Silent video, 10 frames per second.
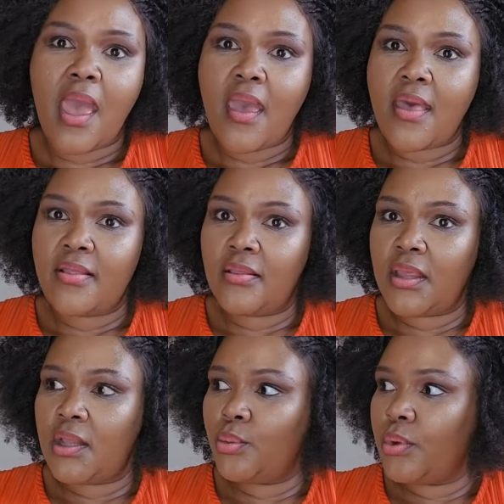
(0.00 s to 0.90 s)
And
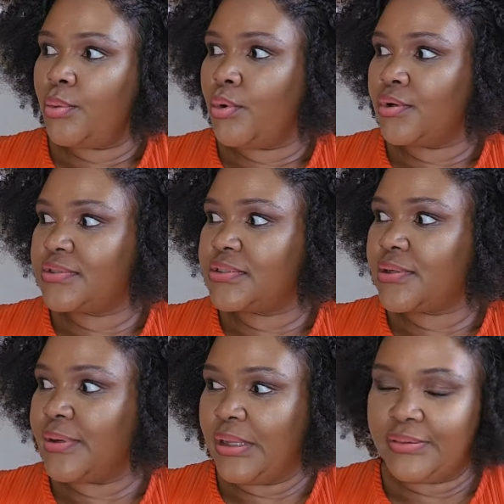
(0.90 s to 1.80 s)
then we walked
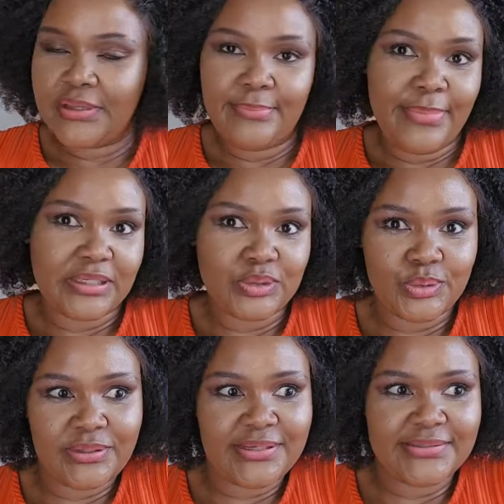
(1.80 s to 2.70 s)
around that
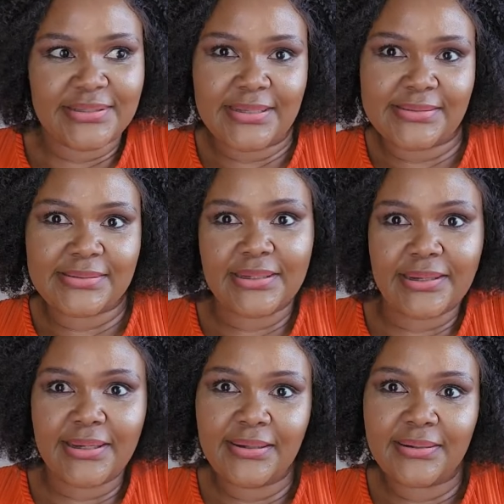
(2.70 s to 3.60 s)
Bassonia
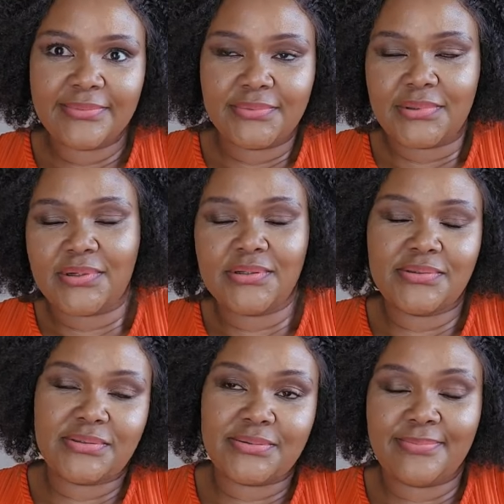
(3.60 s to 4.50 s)
Center.
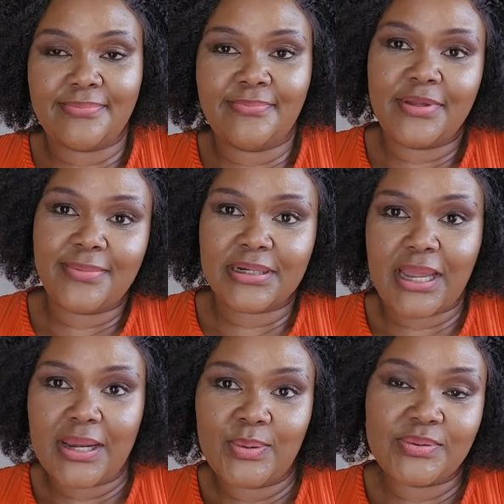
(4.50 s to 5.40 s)
Because they were
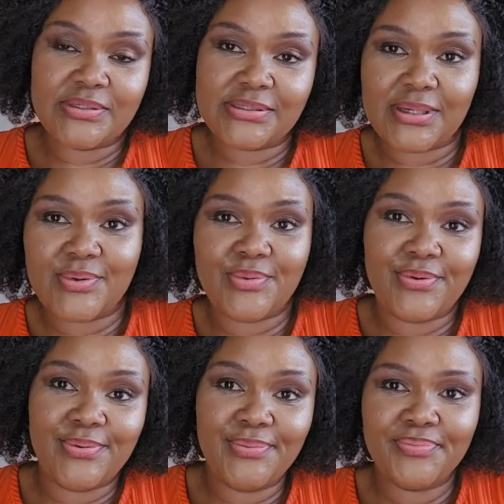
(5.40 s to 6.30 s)
trying to
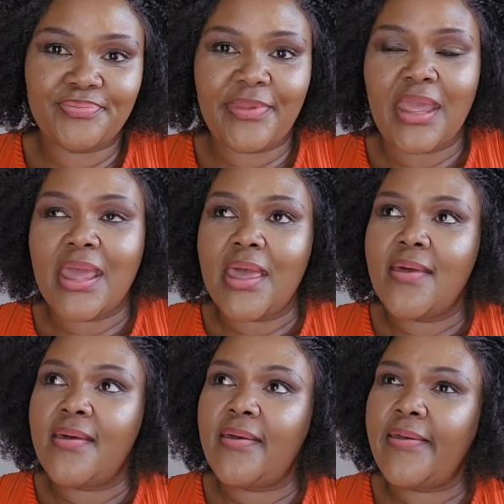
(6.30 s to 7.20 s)
go
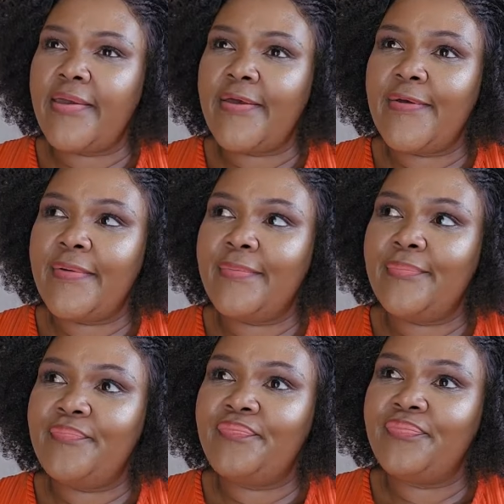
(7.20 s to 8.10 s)

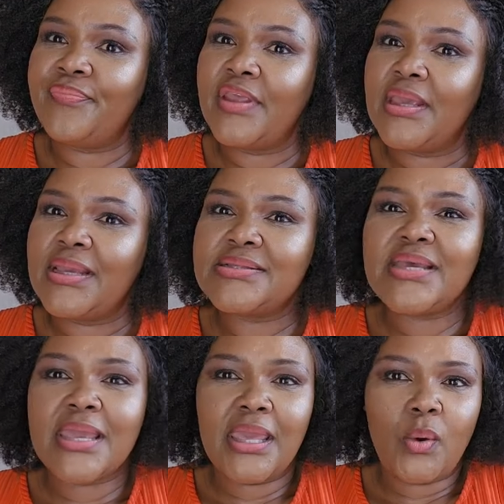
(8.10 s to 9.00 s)
um
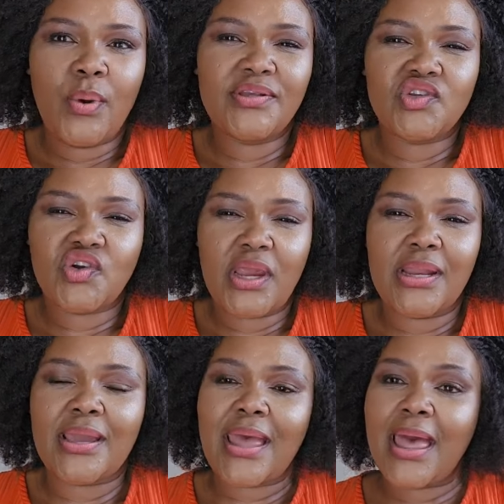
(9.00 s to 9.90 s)
ngithenge i-waist
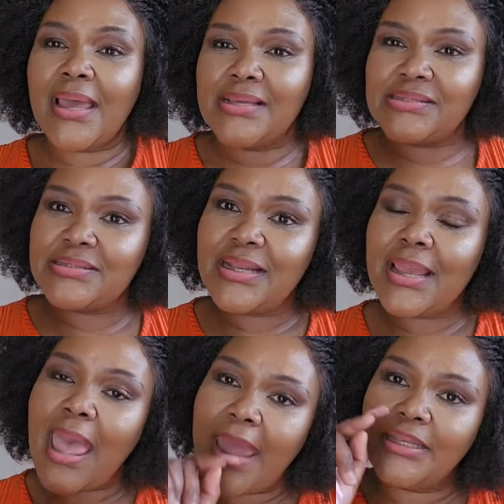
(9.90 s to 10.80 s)
guys
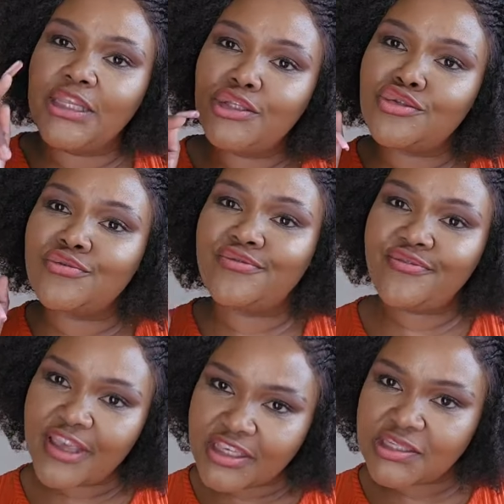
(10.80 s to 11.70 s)
like i need to
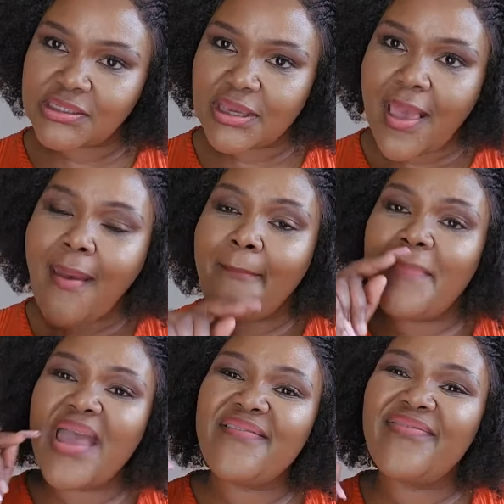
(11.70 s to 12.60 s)
fetch
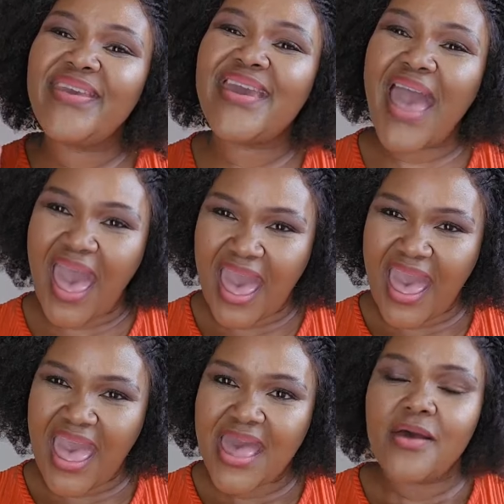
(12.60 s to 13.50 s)
my figure
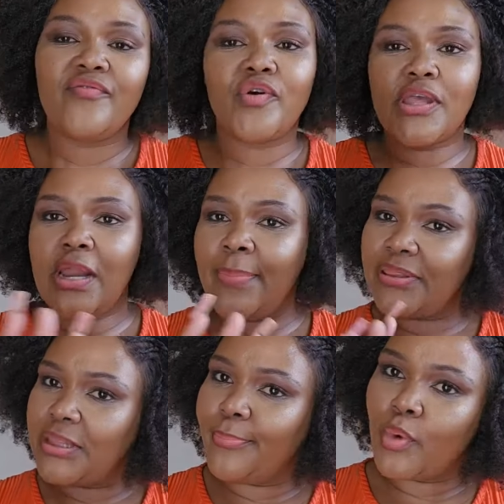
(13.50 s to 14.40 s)
forget
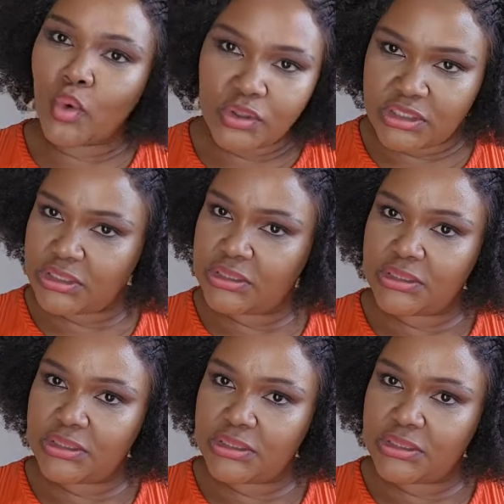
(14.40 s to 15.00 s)
about the board.